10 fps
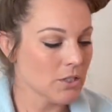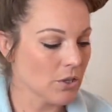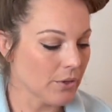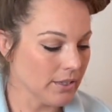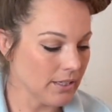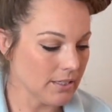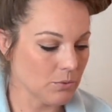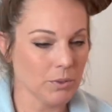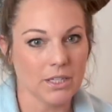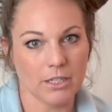So at least
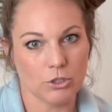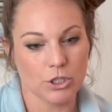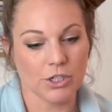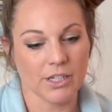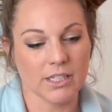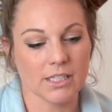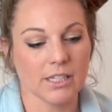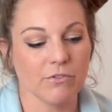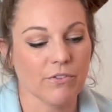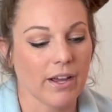with the insert, it's
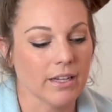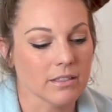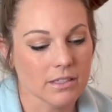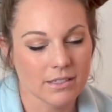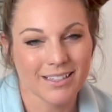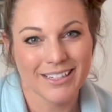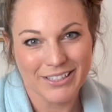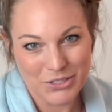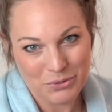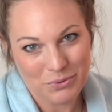confined
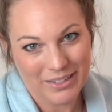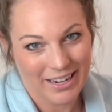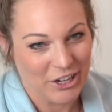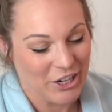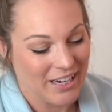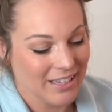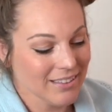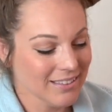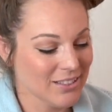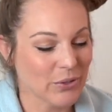to one area,
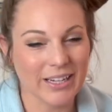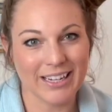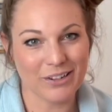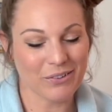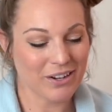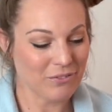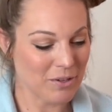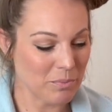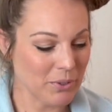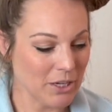so I can get rid of it
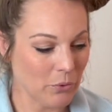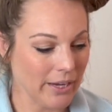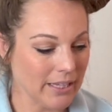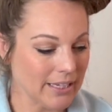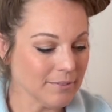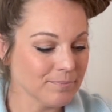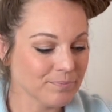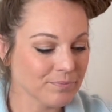pretty quickly.